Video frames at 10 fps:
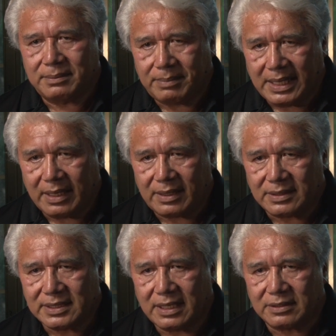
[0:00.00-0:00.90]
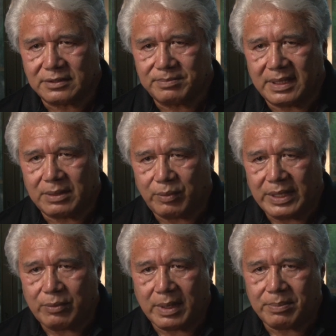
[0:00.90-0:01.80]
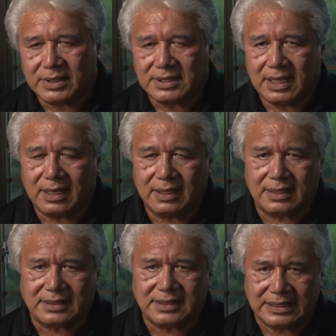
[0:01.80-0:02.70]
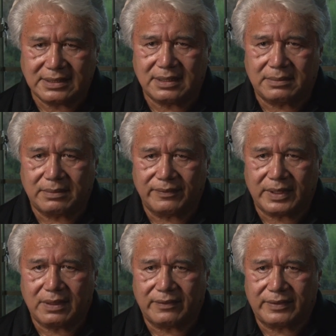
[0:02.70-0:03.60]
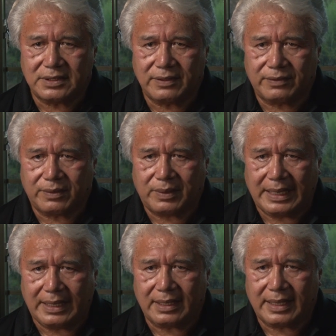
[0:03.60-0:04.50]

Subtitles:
by ourselves, but we representing the system of the University of Hawaii